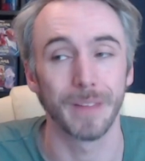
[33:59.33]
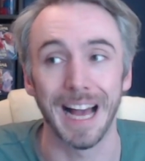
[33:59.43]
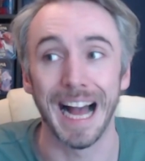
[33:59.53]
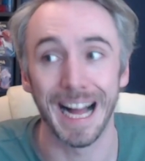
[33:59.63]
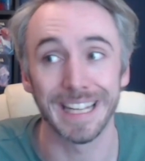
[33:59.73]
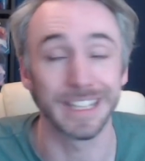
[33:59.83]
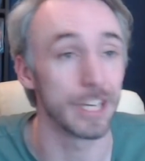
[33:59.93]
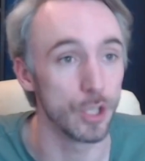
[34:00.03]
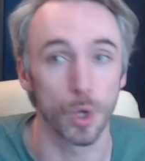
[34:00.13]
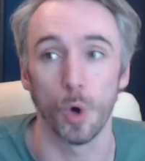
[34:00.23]
I
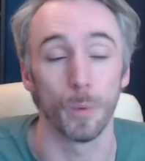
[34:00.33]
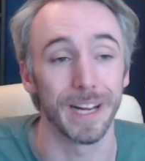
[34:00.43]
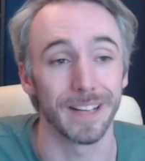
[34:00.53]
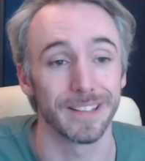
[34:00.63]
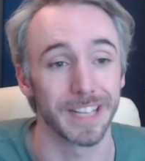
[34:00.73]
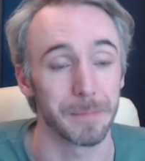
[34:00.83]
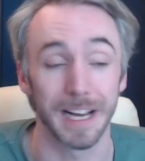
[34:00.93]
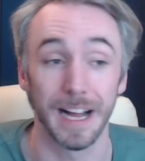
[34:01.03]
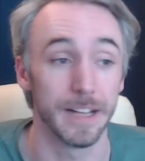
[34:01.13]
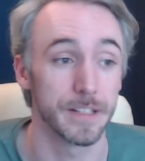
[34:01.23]
cannot wait to get my
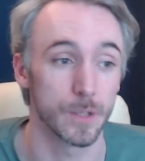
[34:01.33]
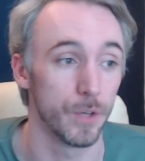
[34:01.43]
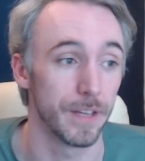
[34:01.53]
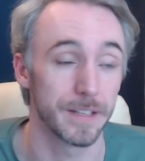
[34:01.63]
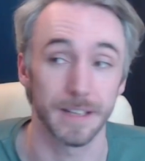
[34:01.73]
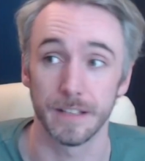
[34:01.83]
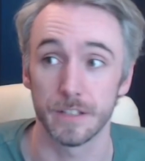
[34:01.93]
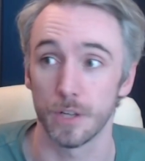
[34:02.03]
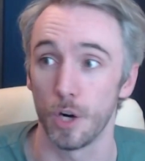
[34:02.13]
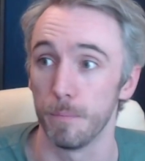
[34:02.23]
hands on this and start